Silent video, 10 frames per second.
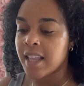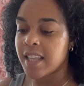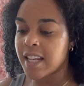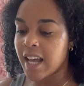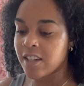
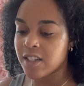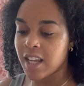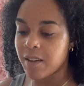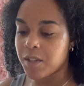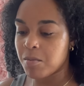then I just
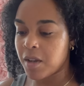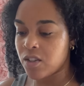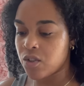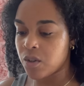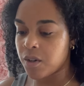have to make
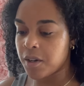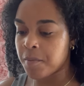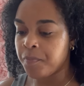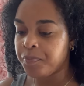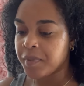
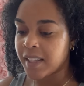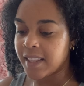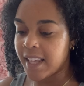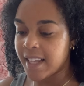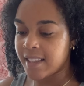sure
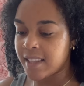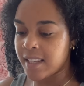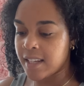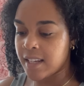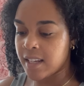that
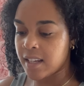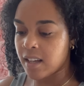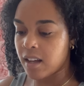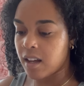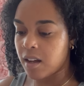the
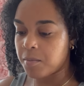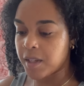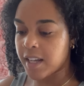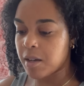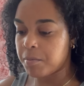
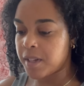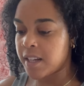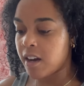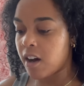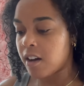
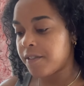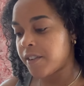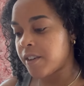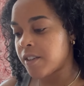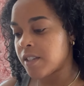company
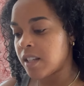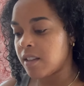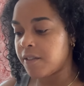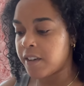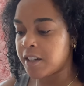offers
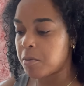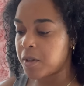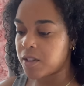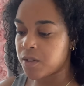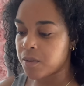the
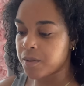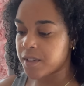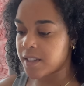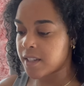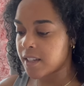
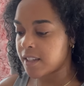fundamentals.